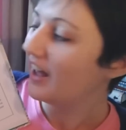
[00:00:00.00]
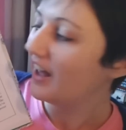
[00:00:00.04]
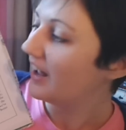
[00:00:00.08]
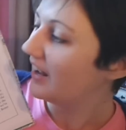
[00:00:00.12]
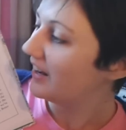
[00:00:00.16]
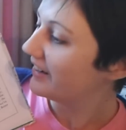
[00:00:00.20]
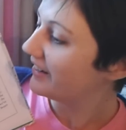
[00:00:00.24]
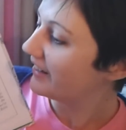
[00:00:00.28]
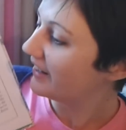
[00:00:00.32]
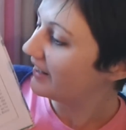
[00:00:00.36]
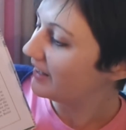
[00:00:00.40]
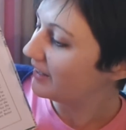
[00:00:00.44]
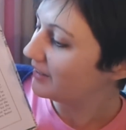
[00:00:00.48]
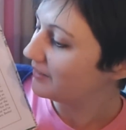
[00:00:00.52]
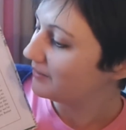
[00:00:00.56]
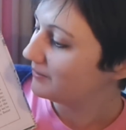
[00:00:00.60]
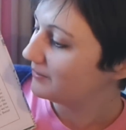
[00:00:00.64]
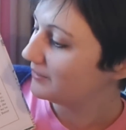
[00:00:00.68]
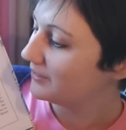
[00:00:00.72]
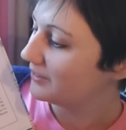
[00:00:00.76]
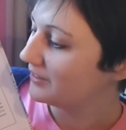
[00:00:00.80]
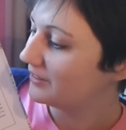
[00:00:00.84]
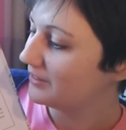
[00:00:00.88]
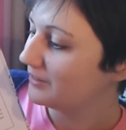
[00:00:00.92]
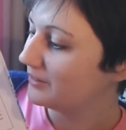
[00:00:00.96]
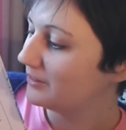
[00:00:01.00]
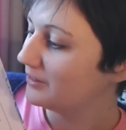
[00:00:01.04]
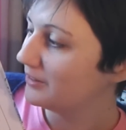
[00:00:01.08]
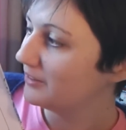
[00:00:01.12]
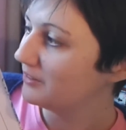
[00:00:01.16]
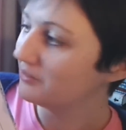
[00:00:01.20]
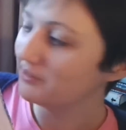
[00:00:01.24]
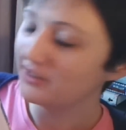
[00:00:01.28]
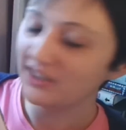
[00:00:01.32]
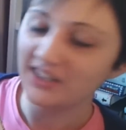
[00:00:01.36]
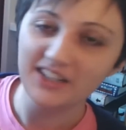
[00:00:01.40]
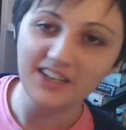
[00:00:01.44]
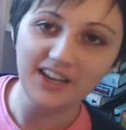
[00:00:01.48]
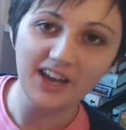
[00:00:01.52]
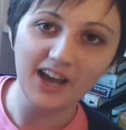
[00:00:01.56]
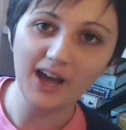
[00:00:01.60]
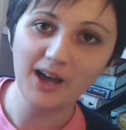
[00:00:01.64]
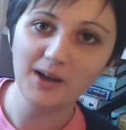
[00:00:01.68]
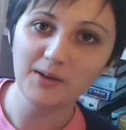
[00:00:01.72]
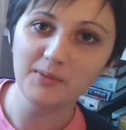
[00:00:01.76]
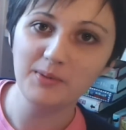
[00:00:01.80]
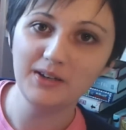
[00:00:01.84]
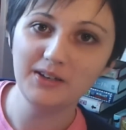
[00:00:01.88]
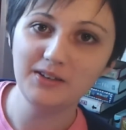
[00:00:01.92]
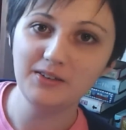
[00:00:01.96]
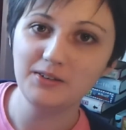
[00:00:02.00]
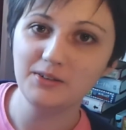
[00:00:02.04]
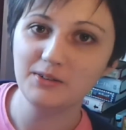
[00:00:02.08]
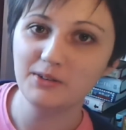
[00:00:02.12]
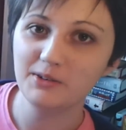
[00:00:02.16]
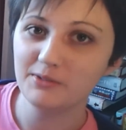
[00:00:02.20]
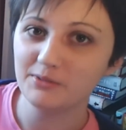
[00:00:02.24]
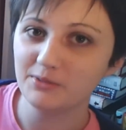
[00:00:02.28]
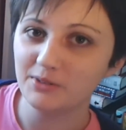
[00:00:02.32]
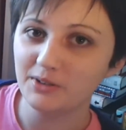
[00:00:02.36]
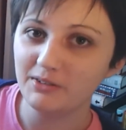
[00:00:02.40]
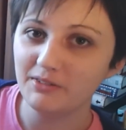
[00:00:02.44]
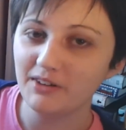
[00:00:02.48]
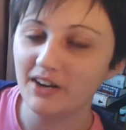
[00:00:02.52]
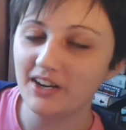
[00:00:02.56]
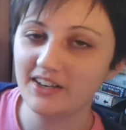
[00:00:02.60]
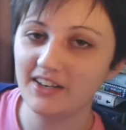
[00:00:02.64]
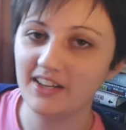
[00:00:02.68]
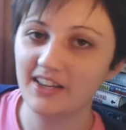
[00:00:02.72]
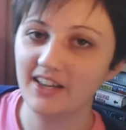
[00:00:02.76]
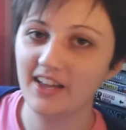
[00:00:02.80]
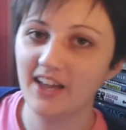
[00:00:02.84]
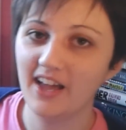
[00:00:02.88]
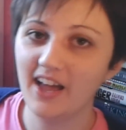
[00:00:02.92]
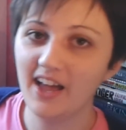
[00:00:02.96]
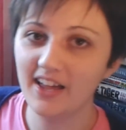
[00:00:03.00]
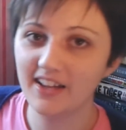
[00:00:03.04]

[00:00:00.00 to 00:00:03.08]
and I am just really happy to have reread it.